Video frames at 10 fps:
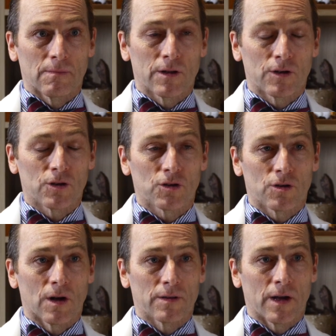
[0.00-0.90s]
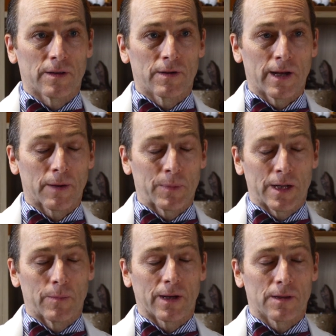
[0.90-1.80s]
literature on the
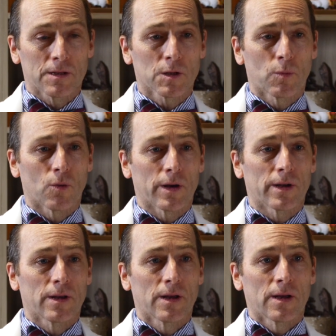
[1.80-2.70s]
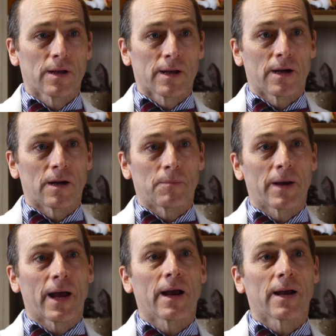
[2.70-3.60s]
epidemic at this point
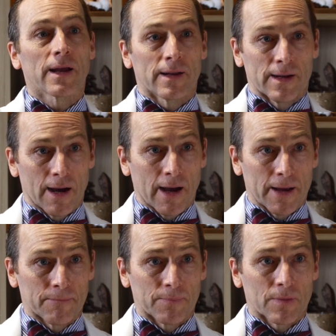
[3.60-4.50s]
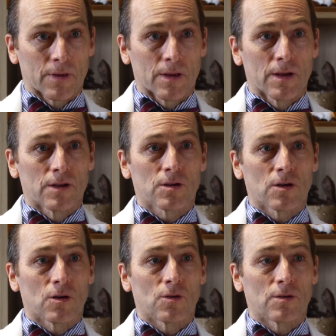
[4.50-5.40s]
die.
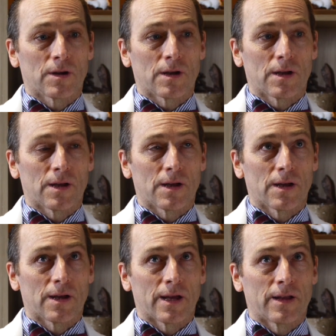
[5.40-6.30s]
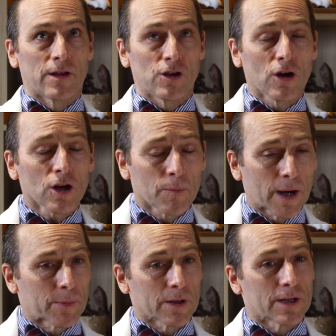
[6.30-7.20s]
So in the younger
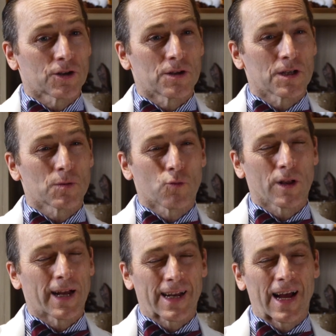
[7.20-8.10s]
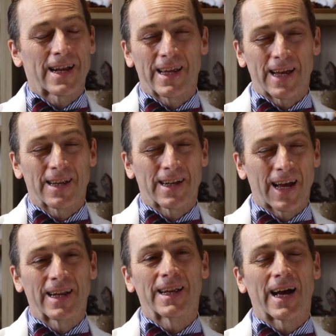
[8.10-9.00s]
populations, it's more like 98 to
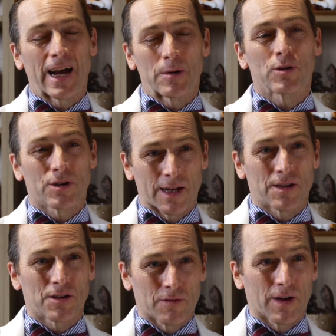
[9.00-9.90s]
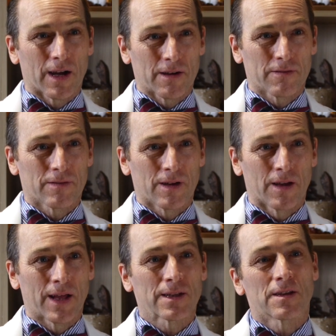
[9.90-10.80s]
99% survive.
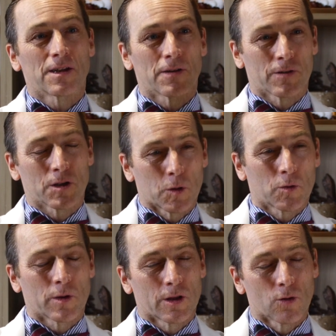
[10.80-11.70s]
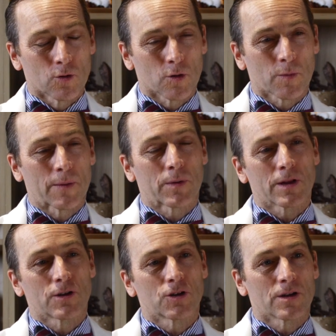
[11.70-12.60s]
And that's the difference between the older
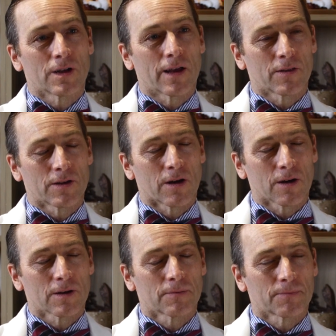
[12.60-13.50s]
population and the younger.